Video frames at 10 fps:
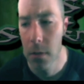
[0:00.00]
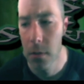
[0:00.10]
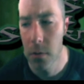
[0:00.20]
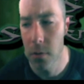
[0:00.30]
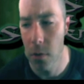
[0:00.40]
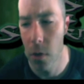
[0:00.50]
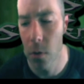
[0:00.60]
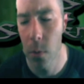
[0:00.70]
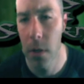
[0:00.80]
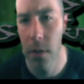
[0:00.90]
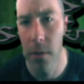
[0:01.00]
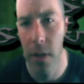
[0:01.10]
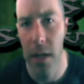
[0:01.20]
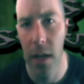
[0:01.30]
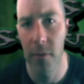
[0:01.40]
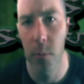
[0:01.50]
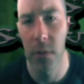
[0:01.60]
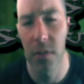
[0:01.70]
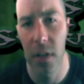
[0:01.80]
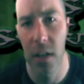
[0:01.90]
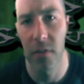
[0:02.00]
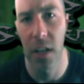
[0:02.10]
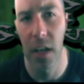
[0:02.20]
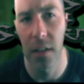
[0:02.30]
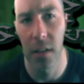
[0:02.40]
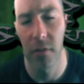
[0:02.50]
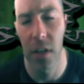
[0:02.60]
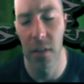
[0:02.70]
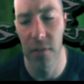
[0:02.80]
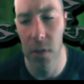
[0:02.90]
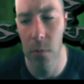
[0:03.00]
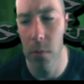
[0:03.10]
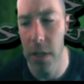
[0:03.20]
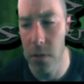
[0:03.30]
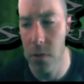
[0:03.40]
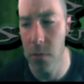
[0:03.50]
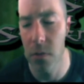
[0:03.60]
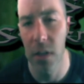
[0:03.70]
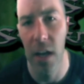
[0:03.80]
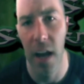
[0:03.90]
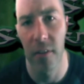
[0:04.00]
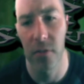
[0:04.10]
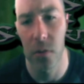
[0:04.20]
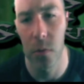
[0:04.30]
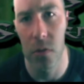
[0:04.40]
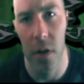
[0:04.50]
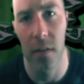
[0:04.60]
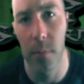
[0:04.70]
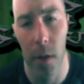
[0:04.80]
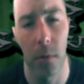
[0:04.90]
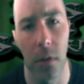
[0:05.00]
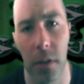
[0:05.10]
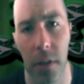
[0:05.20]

So that having been said, I've got a few issues that I have to address publicly